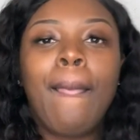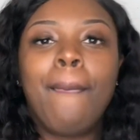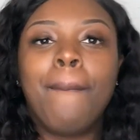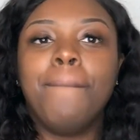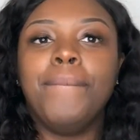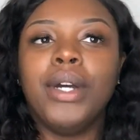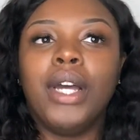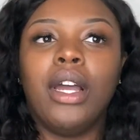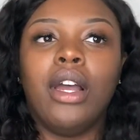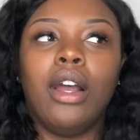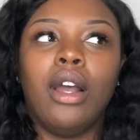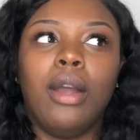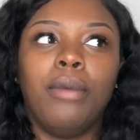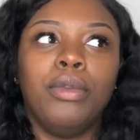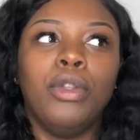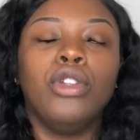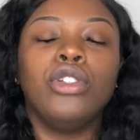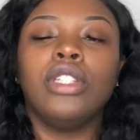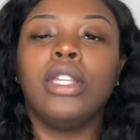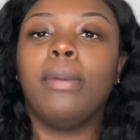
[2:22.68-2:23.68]
But
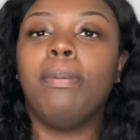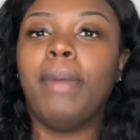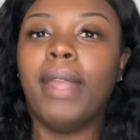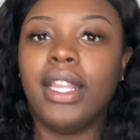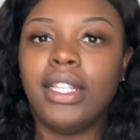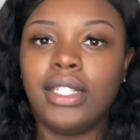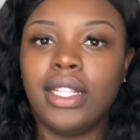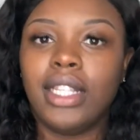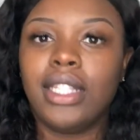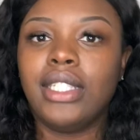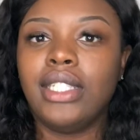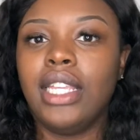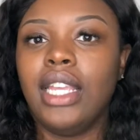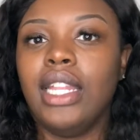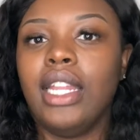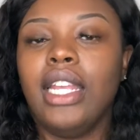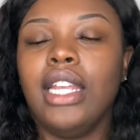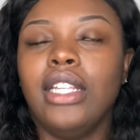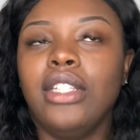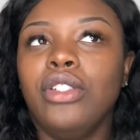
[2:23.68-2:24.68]
usually basic
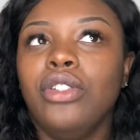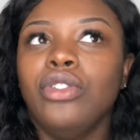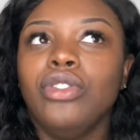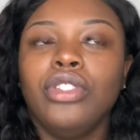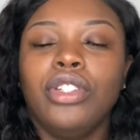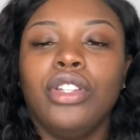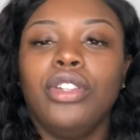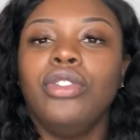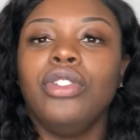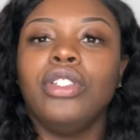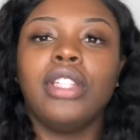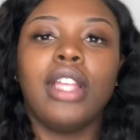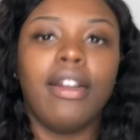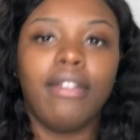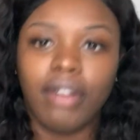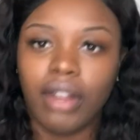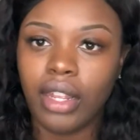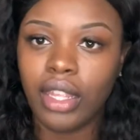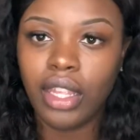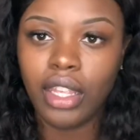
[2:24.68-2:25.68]
CNAs, usually you just
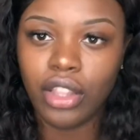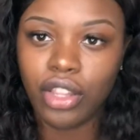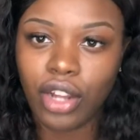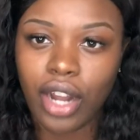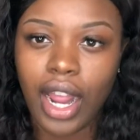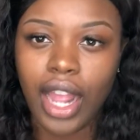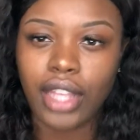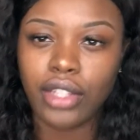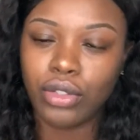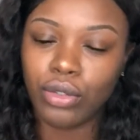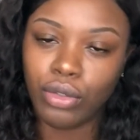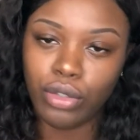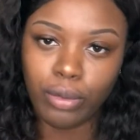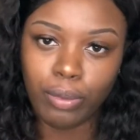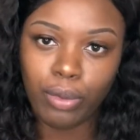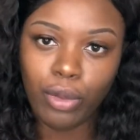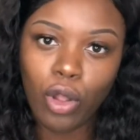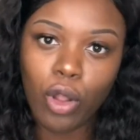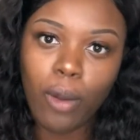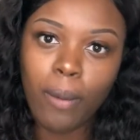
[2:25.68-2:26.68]
have either a high school
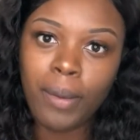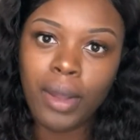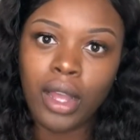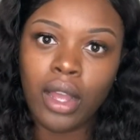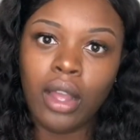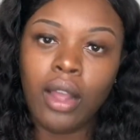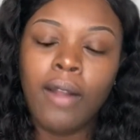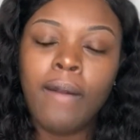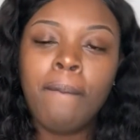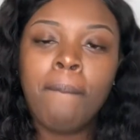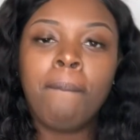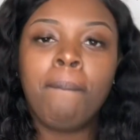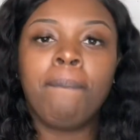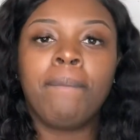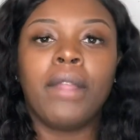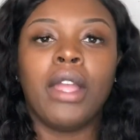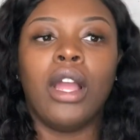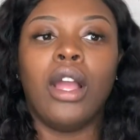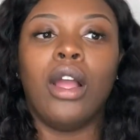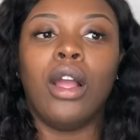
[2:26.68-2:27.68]
diploma
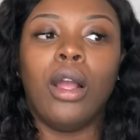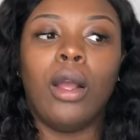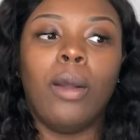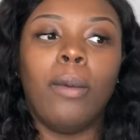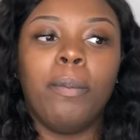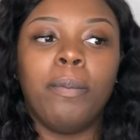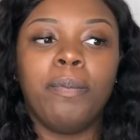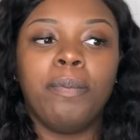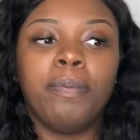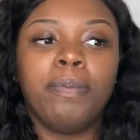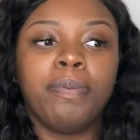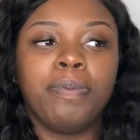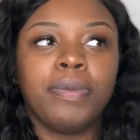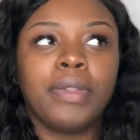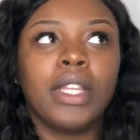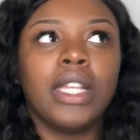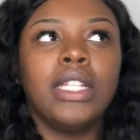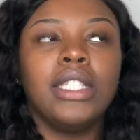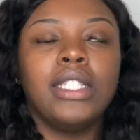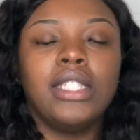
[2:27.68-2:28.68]

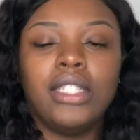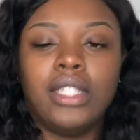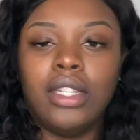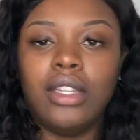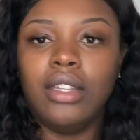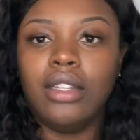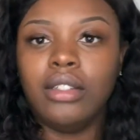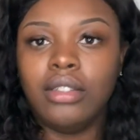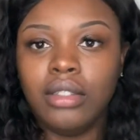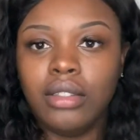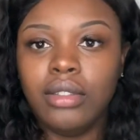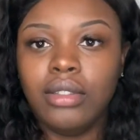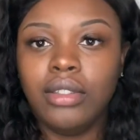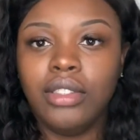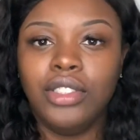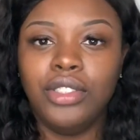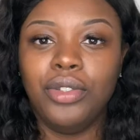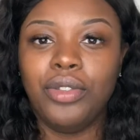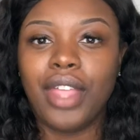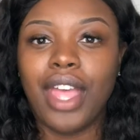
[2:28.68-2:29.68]
to
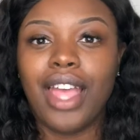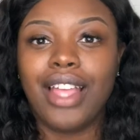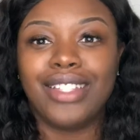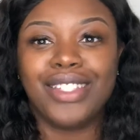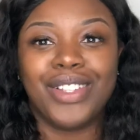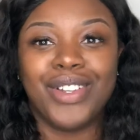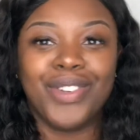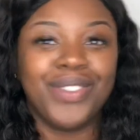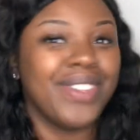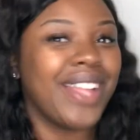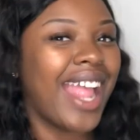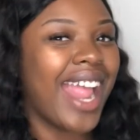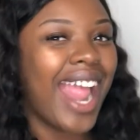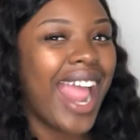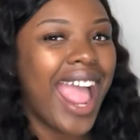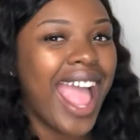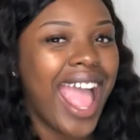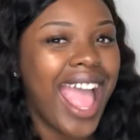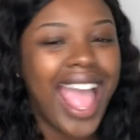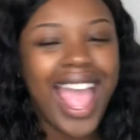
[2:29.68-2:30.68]
do that. So
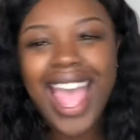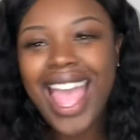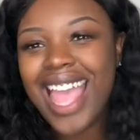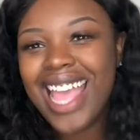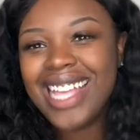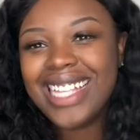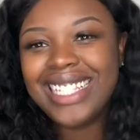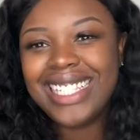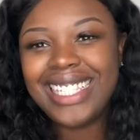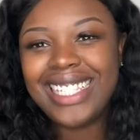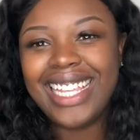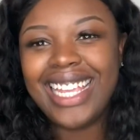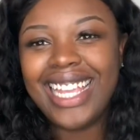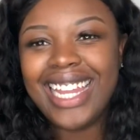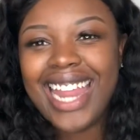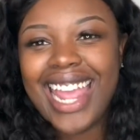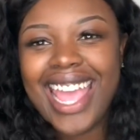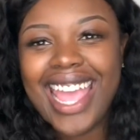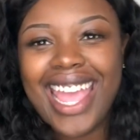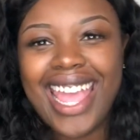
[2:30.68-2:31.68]

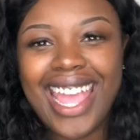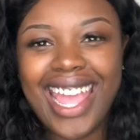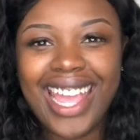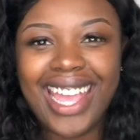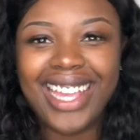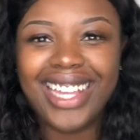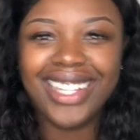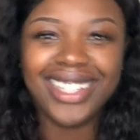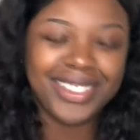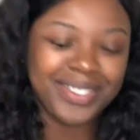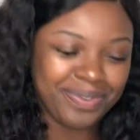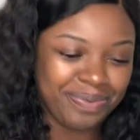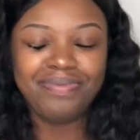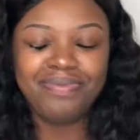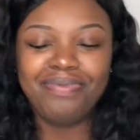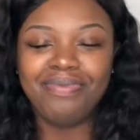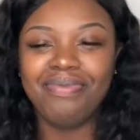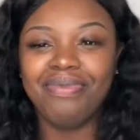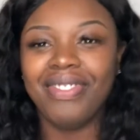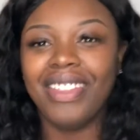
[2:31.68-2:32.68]
CNA.
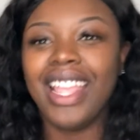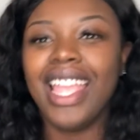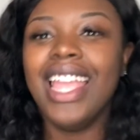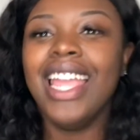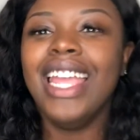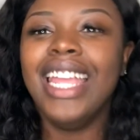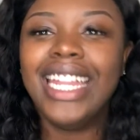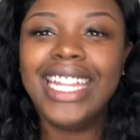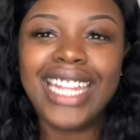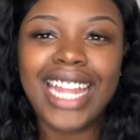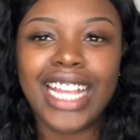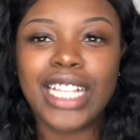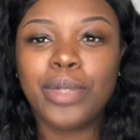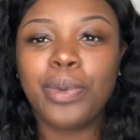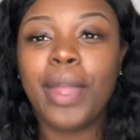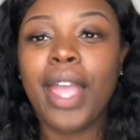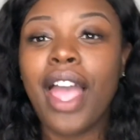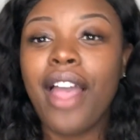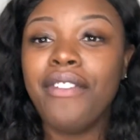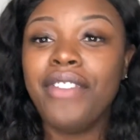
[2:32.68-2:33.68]
Next
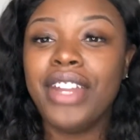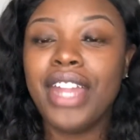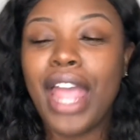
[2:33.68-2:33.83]
we have an